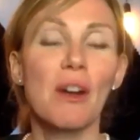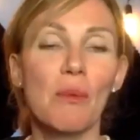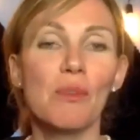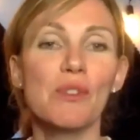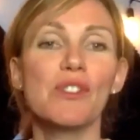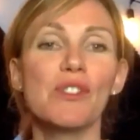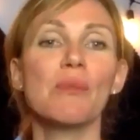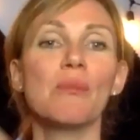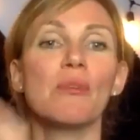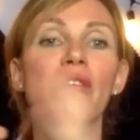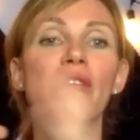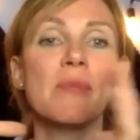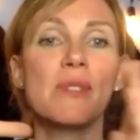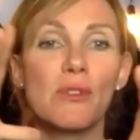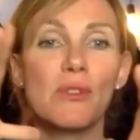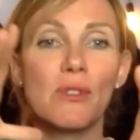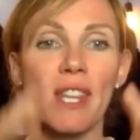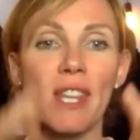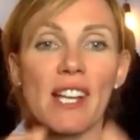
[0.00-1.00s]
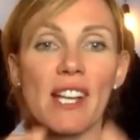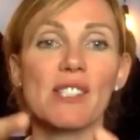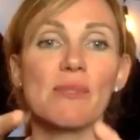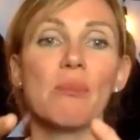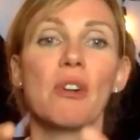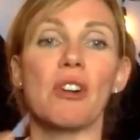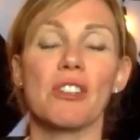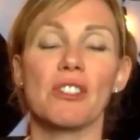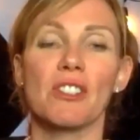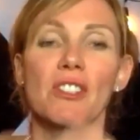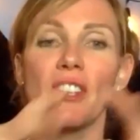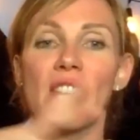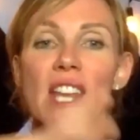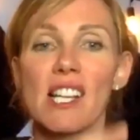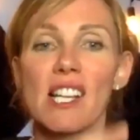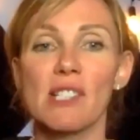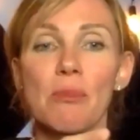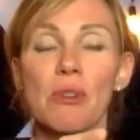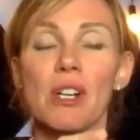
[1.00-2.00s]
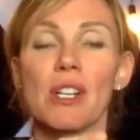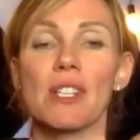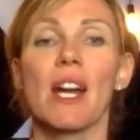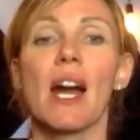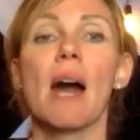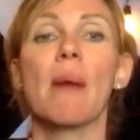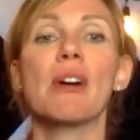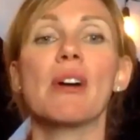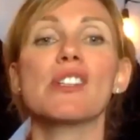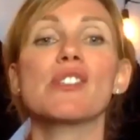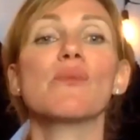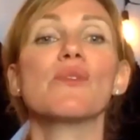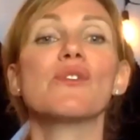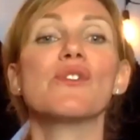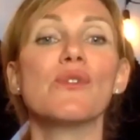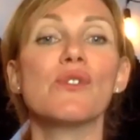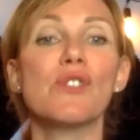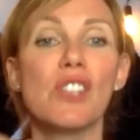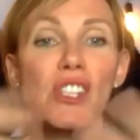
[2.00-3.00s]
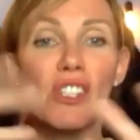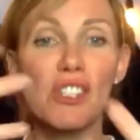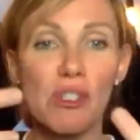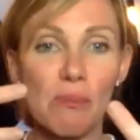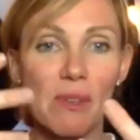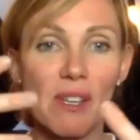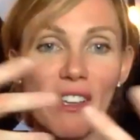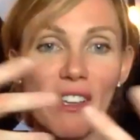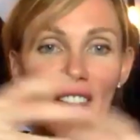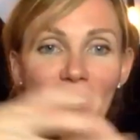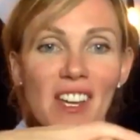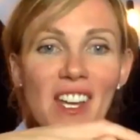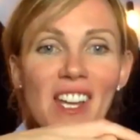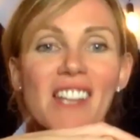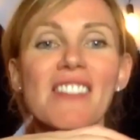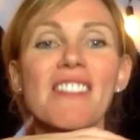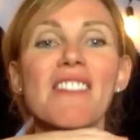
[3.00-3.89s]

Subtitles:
would you move me to the next part? And the next part, how much would you teach me? Right?